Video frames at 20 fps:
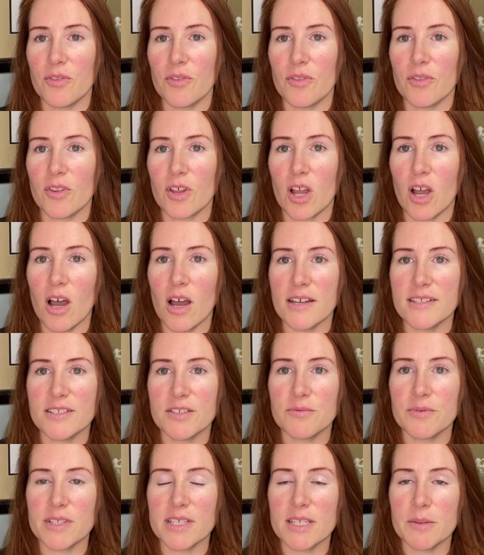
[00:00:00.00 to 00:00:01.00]
the
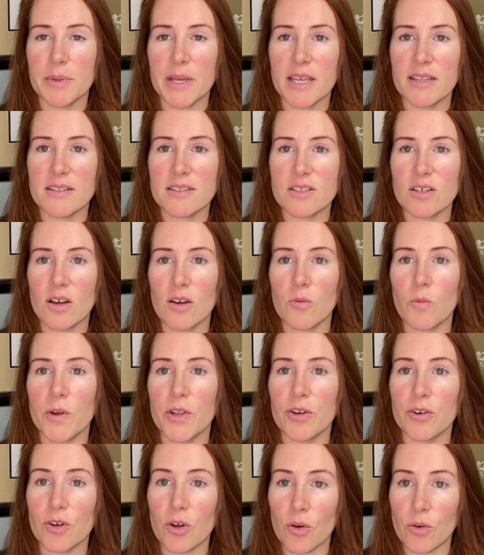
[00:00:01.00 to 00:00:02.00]
cost really depends on what
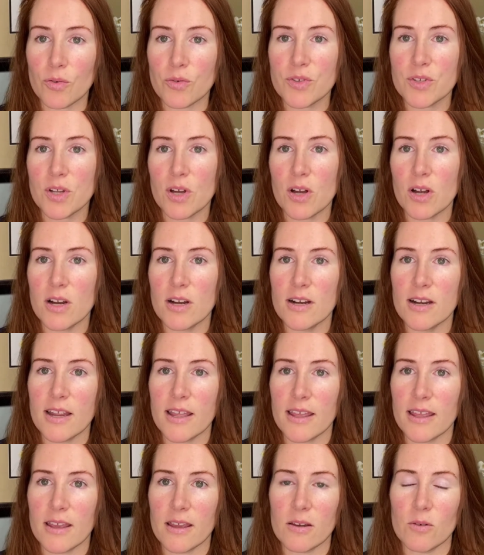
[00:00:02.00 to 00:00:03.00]
your goals are
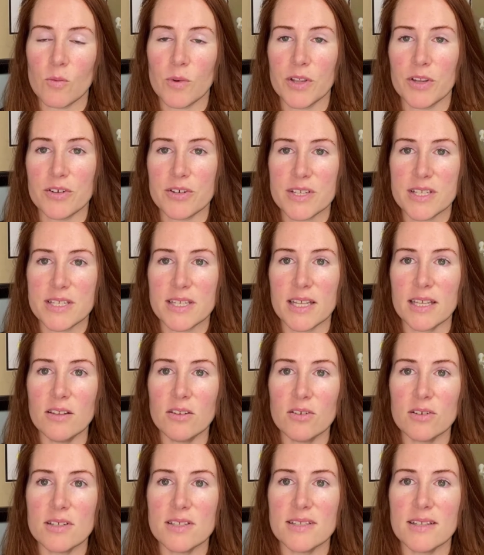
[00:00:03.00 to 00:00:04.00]
and what your estate
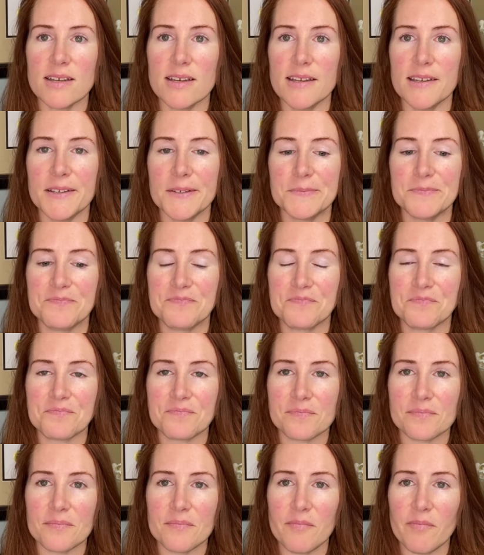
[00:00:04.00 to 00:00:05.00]
looks like.
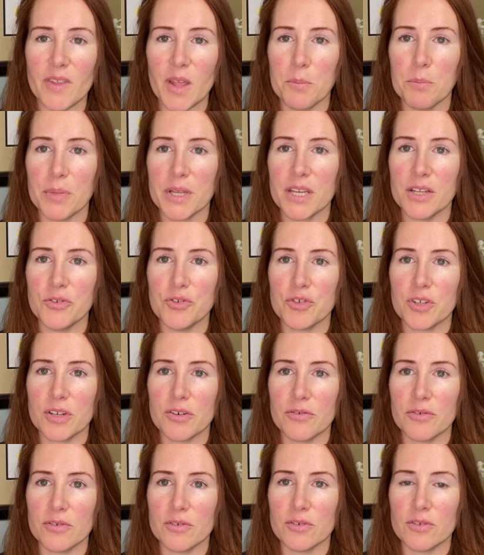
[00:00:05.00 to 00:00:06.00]
But in
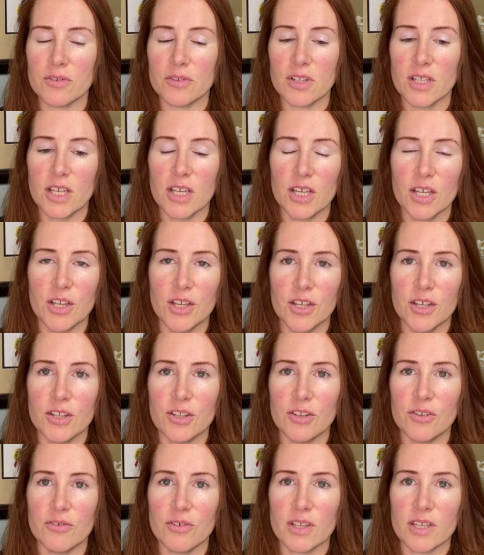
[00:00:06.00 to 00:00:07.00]
general,
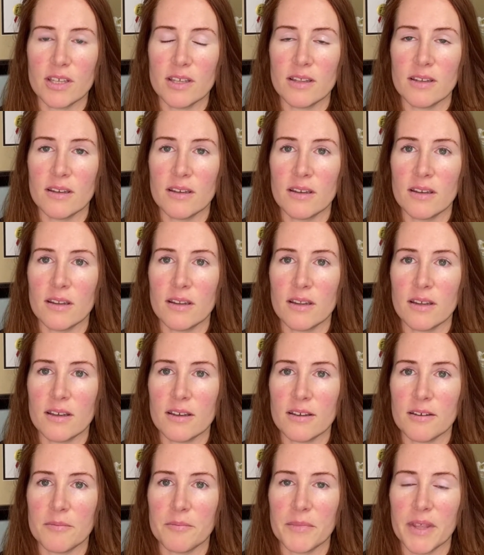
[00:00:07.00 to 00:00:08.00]
you can
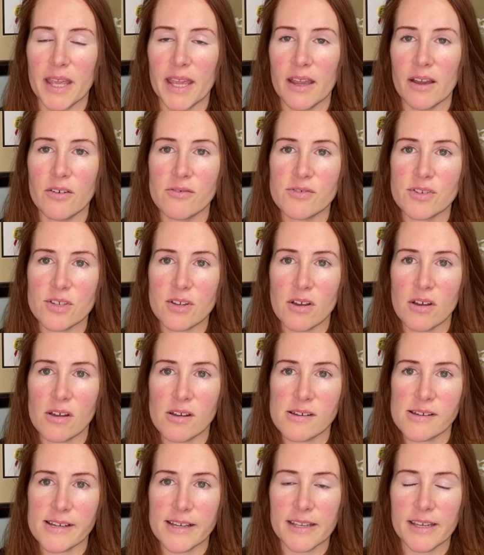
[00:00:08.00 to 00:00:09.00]
count
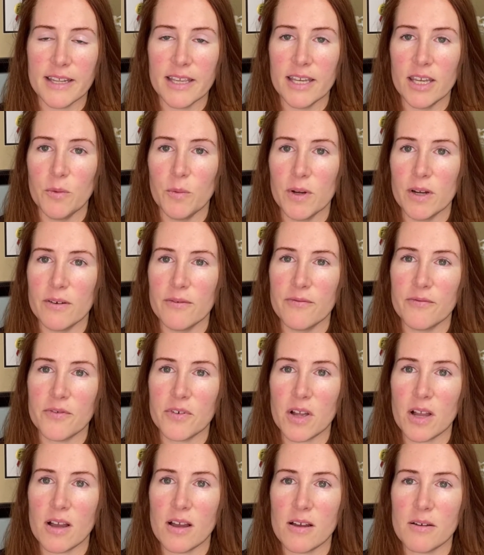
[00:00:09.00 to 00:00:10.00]
on anywhere
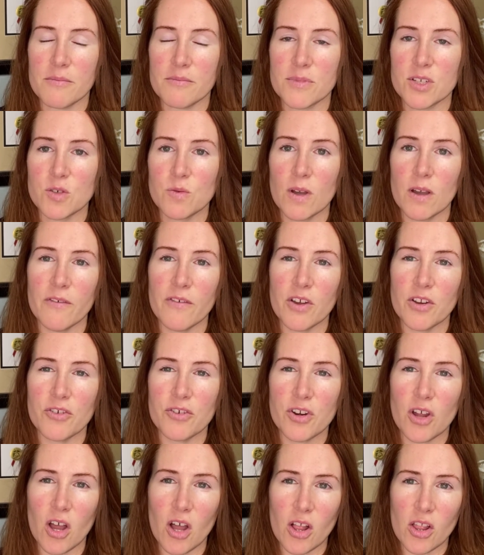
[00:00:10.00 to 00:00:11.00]
from
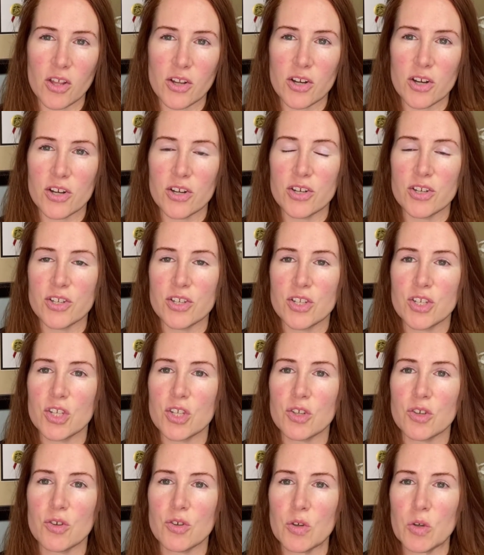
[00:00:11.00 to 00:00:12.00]
$1,200
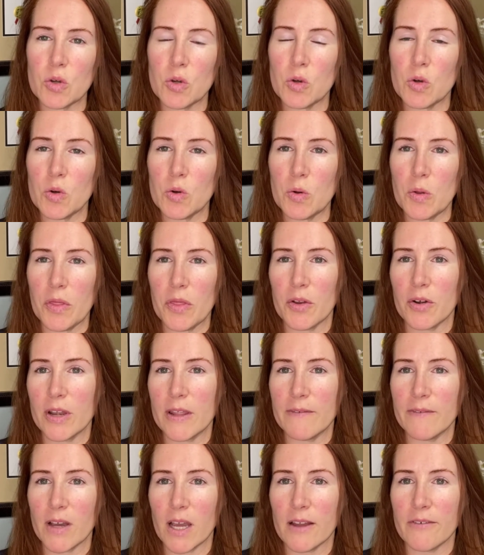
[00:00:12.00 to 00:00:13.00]
to
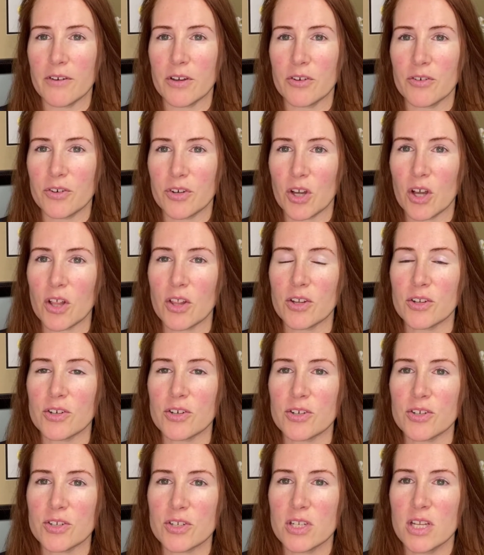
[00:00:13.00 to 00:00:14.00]

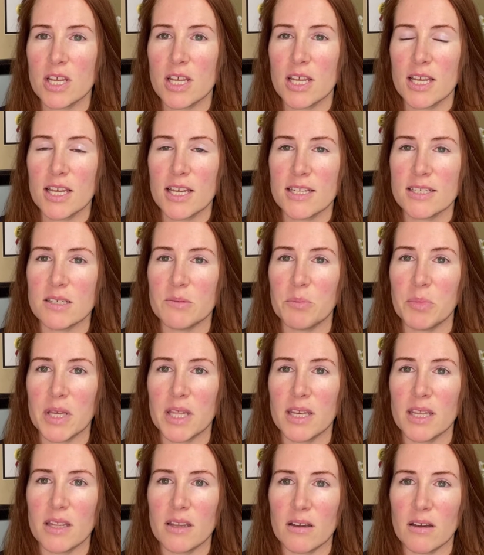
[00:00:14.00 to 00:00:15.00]
$3,500,
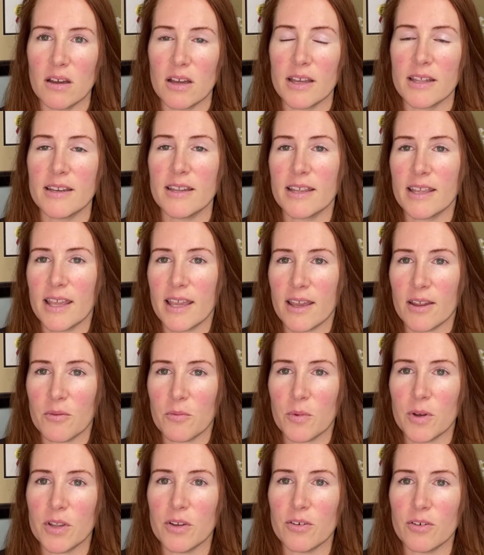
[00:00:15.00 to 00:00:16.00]
depending on,
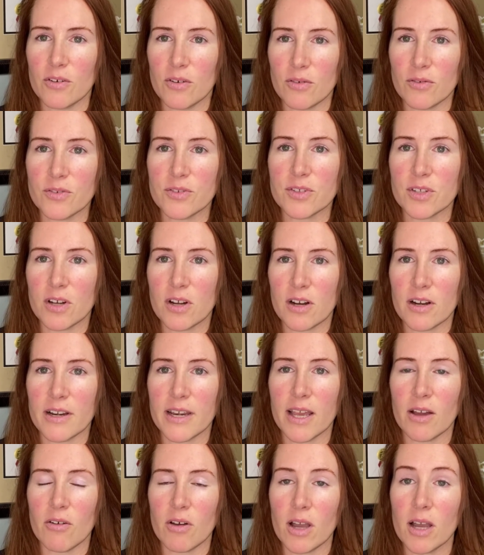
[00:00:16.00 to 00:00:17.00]
again, what your goals are
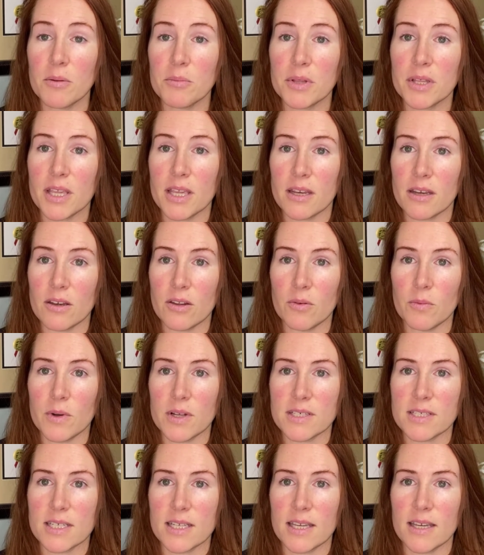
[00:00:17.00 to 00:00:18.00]
and how complicated you
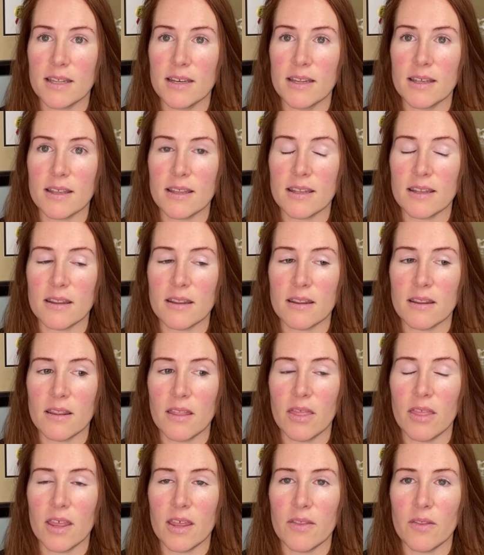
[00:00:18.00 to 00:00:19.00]
want to get
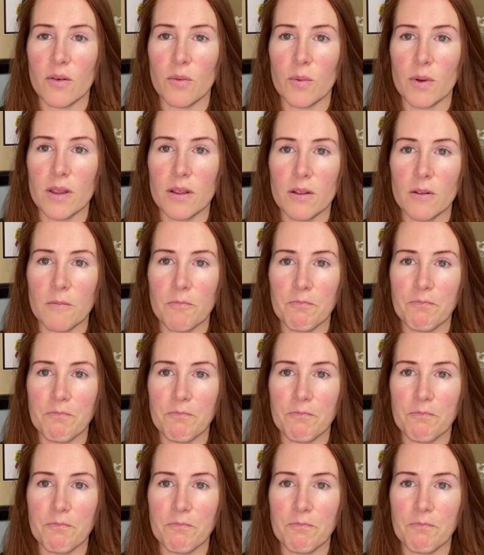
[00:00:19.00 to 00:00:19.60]
in the will.